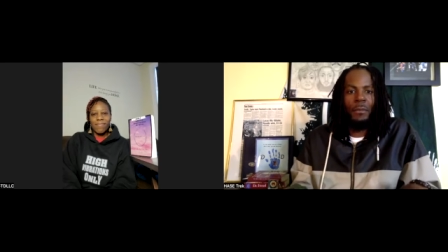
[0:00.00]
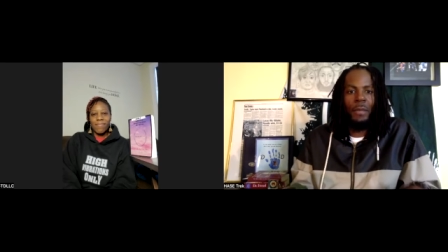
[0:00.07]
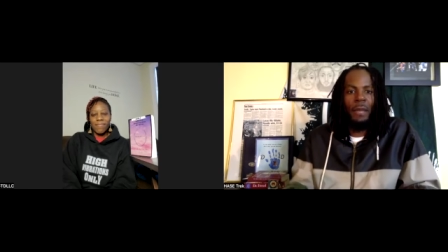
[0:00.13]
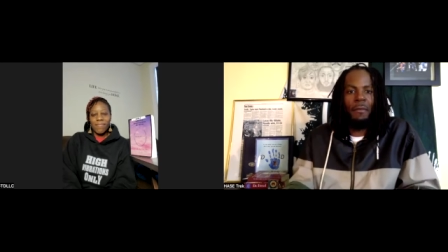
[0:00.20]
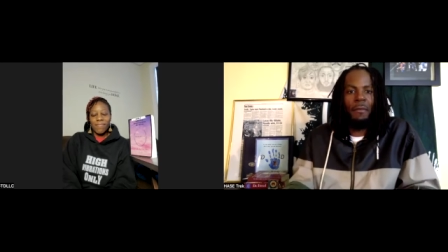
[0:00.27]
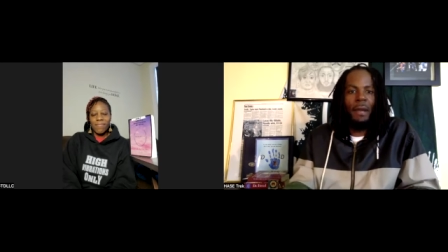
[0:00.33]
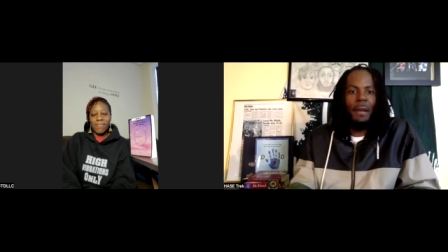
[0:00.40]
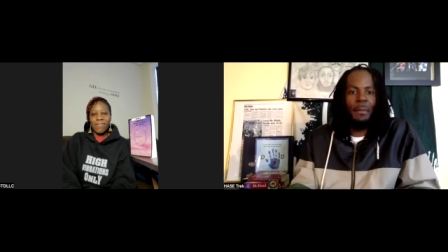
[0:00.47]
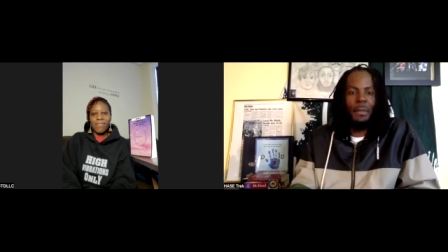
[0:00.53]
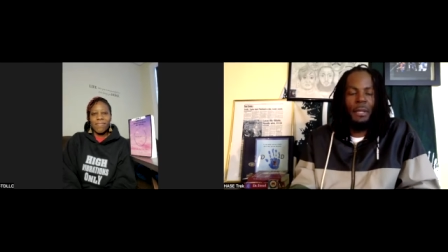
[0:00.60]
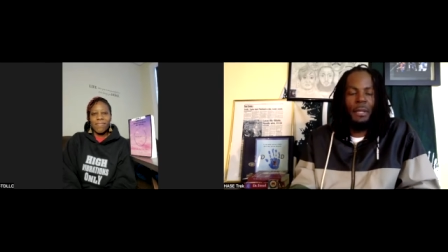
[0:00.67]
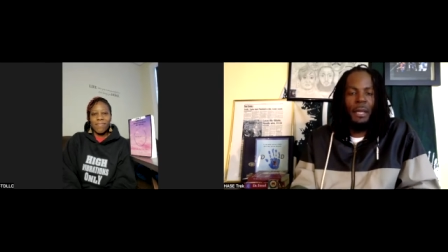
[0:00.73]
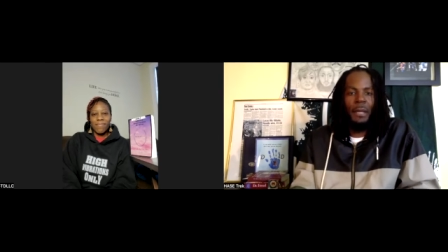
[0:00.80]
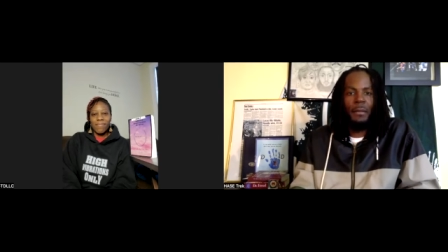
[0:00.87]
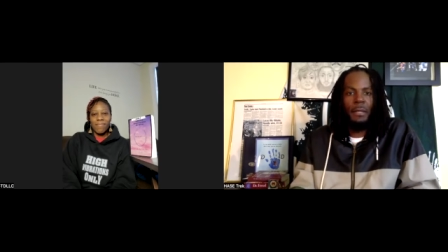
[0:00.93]
whatever I
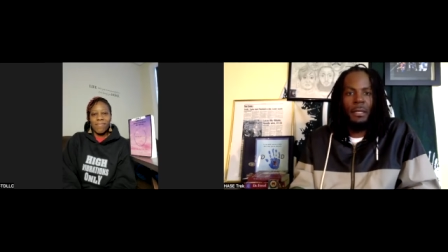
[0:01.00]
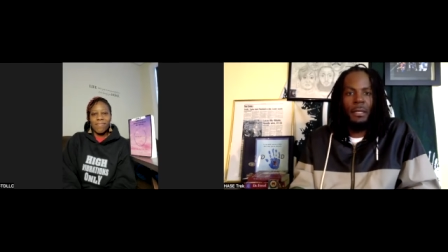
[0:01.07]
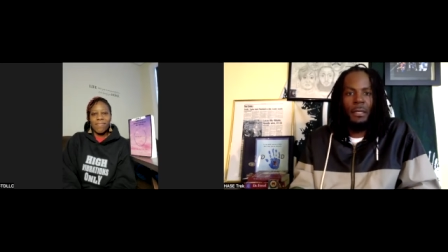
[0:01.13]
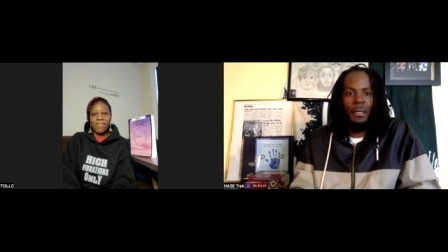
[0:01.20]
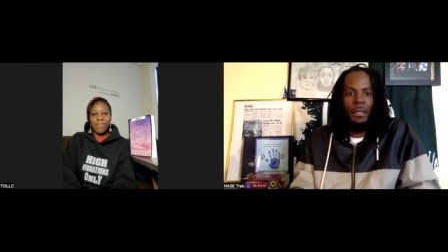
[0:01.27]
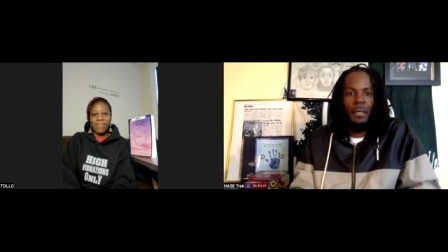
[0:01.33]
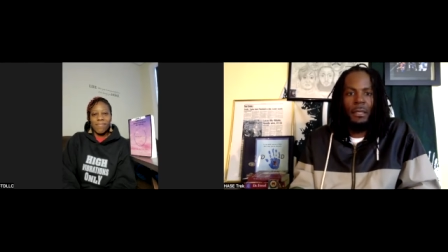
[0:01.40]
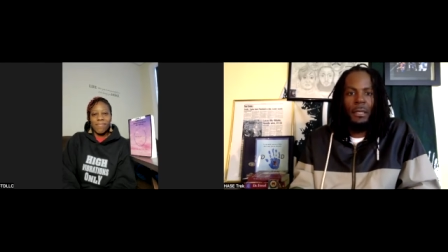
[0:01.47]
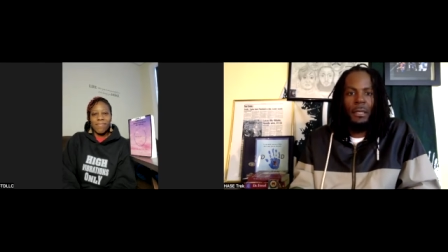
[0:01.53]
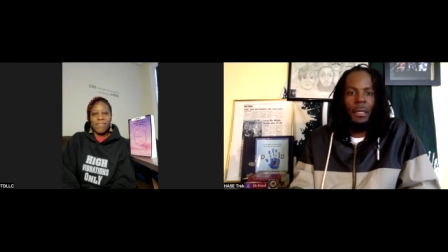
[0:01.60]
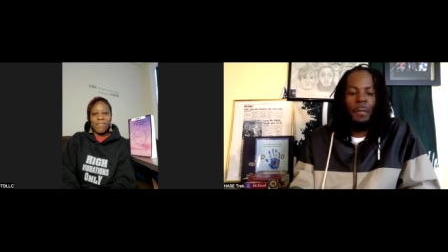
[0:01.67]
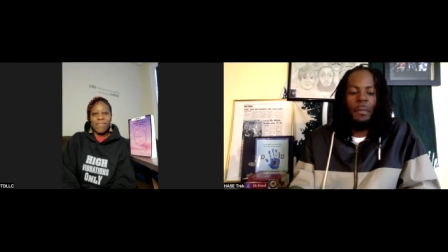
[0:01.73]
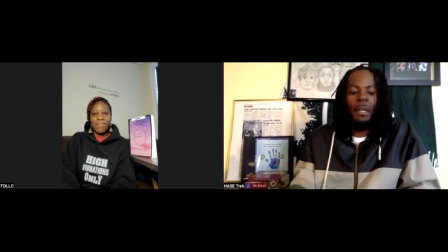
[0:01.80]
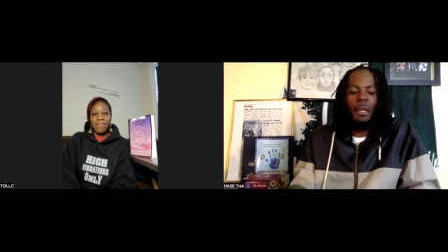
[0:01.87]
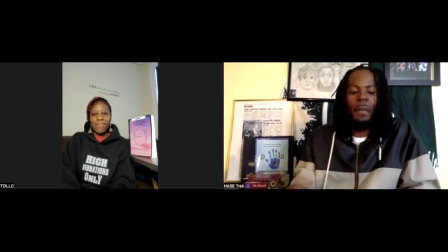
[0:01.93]
put out there.
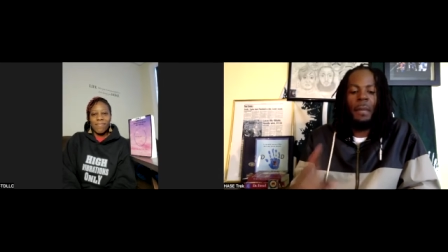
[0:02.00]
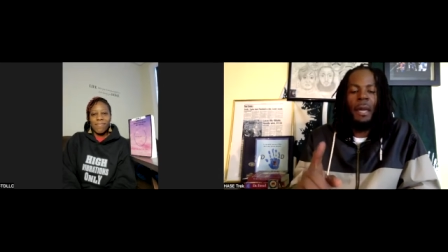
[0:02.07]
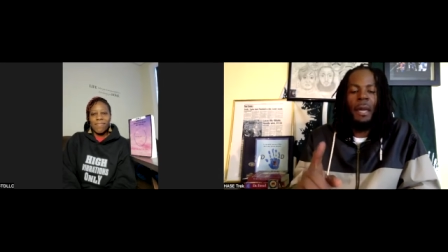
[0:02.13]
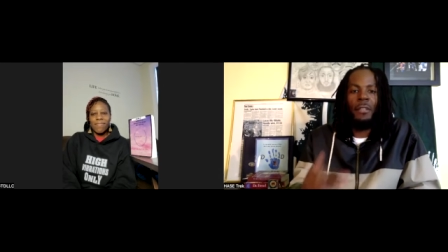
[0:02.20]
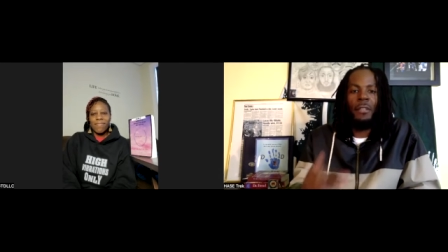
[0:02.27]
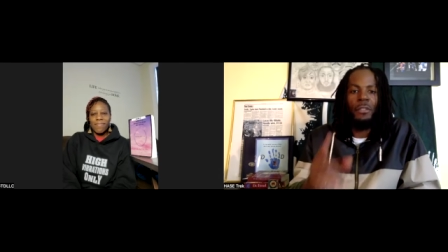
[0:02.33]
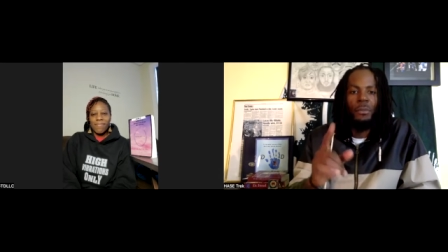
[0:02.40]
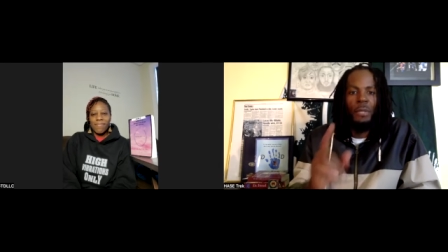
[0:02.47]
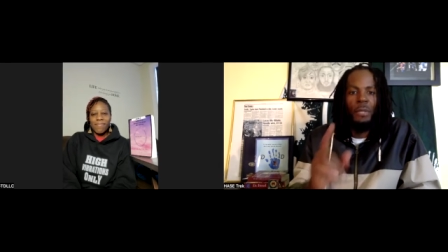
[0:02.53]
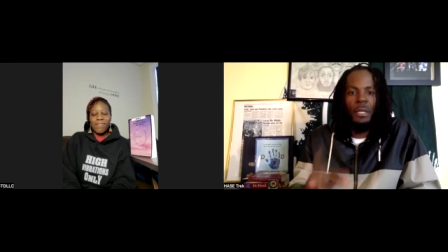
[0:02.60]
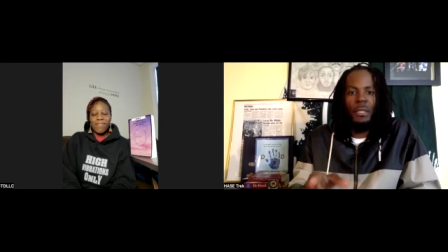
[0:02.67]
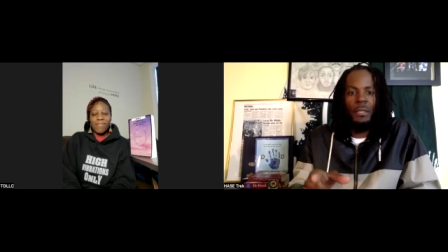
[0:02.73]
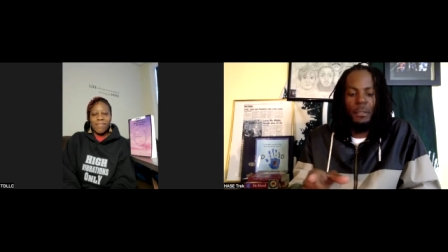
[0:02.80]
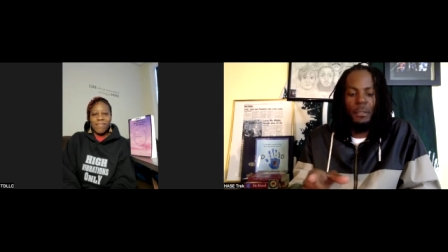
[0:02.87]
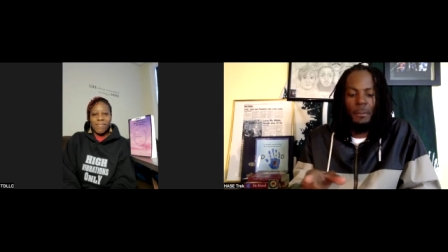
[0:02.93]
But I'm gonna ask you
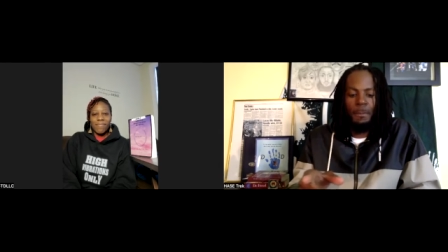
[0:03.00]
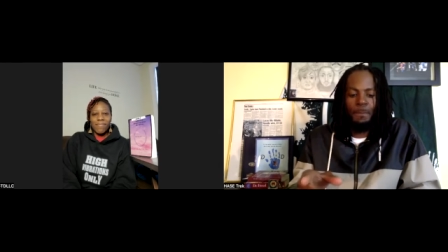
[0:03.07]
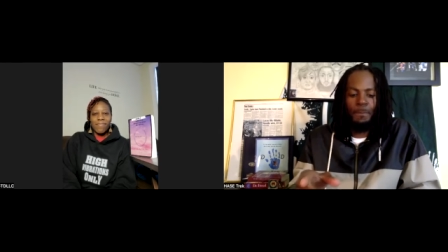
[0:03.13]
this: